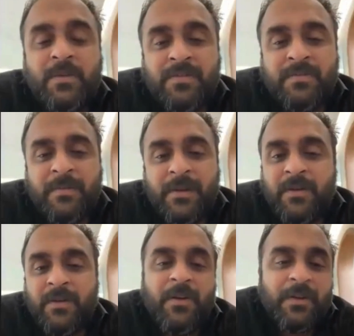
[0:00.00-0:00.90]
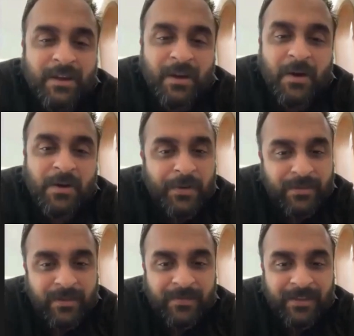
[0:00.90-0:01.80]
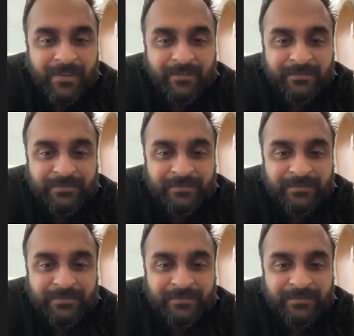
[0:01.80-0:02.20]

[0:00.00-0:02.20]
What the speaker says: those people who are on ground doing something